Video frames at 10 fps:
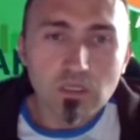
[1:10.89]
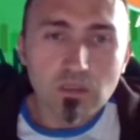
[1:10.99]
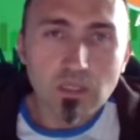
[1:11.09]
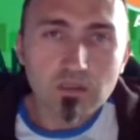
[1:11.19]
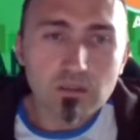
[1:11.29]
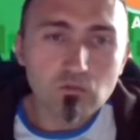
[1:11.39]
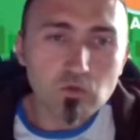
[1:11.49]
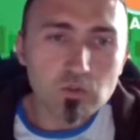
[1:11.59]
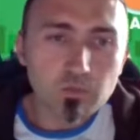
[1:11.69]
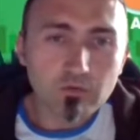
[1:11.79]
Nothing
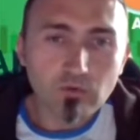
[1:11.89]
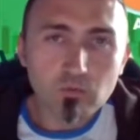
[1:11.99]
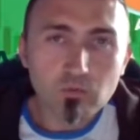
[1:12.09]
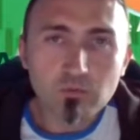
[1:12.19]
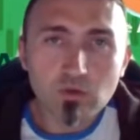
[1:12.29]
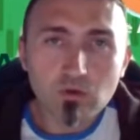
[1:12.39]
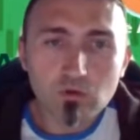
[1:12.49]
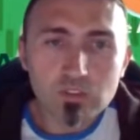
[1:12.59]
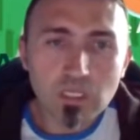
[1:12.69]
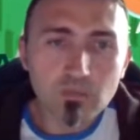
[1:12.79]
was performing
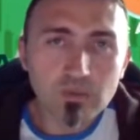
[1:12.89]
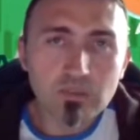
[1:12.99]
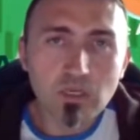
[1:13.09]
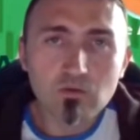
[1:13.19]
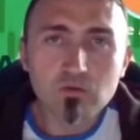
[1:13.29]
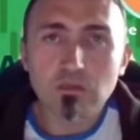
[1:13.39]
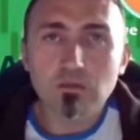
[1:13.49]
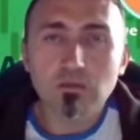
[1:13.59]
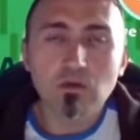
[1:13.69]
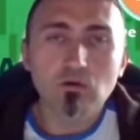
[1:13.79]
because the up and downs that
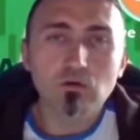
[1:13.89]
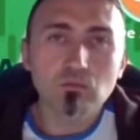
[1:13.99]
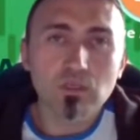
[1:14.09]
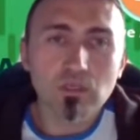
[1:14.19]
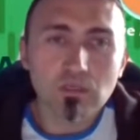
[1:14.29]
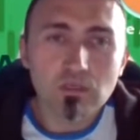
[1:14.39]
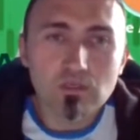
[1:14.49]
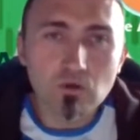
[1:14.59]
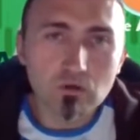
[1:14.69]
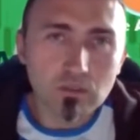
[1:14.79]
the economy
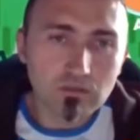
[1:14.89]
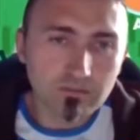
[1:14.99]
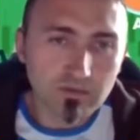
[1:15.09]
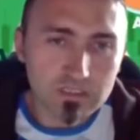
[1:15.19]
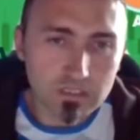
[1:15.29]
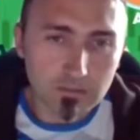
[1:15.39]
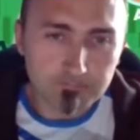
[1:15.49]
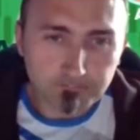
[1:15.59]
is already facing.